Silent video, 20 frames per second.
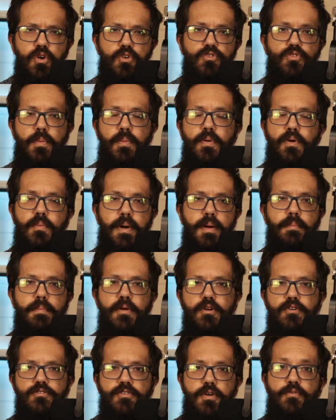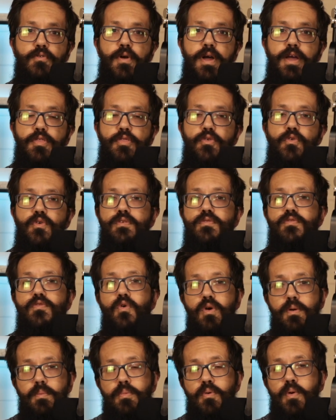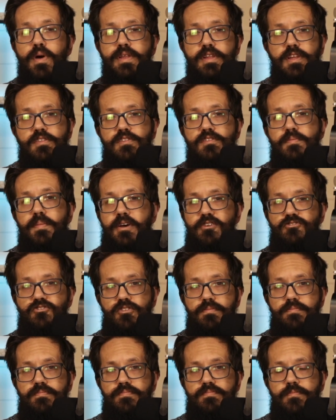so I put my beers I rate through a 4-point inspection.